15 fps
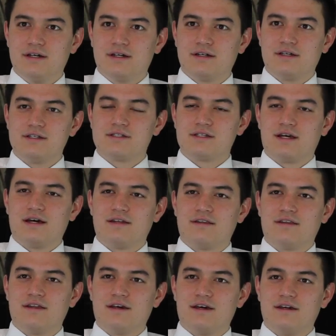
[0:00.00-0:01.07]
he said
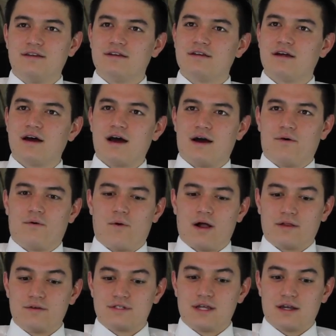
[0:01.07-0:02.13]
that while
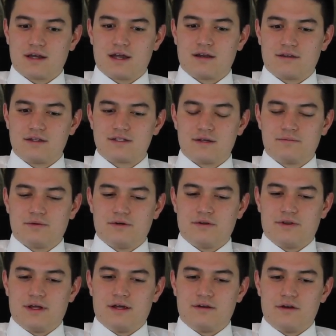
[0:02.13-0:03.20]
he was dedicating the temple,
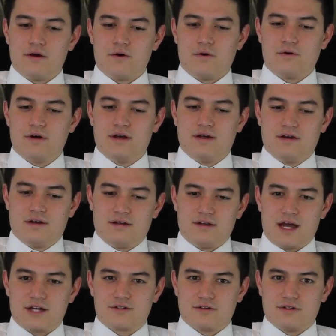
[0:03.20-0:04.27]
that no
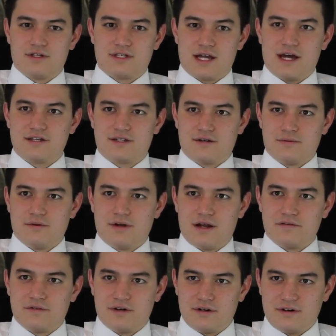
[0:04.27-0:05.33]
natural disaster would
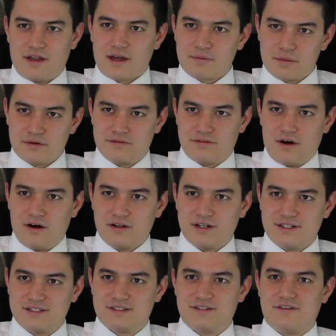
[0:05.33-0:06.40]
ever like befall
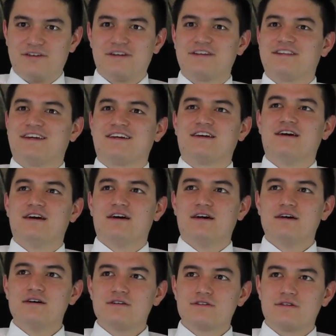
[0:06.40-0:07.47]
it or anything.
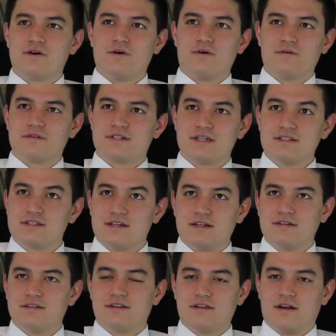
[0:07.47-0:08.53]
So since
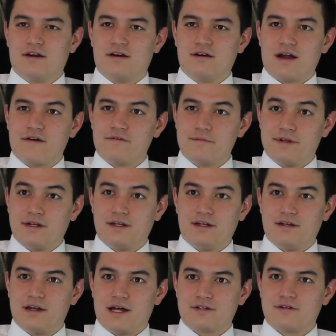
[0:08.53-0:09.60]
then, there haven't been any
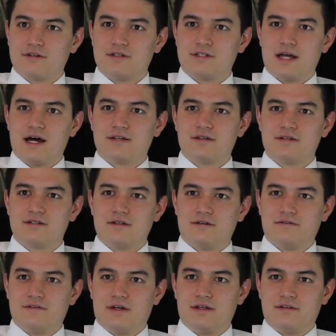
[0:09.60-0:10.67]
natural disasters that
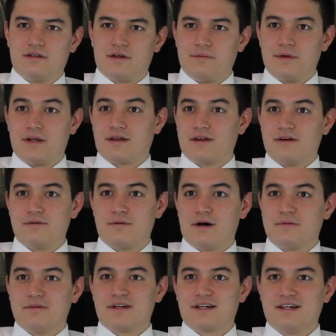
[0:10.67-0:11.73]
have hit the Dominican
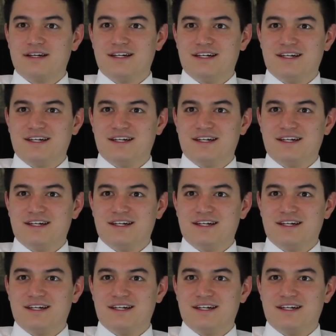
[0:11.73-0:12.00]
Republic.